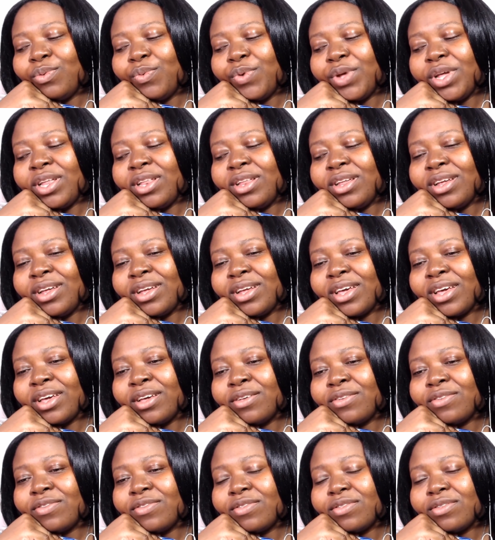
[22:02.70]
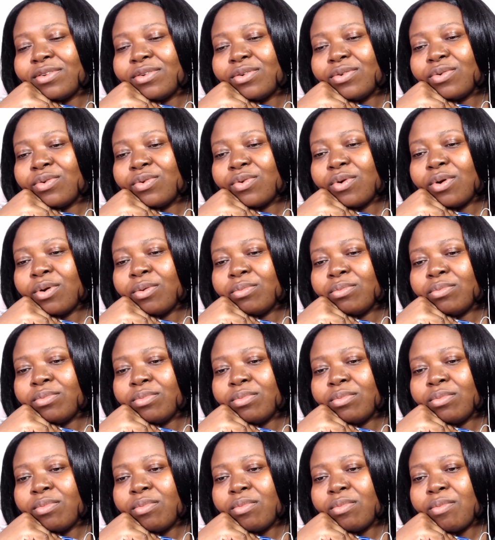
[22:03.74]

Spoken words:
will win against Chrome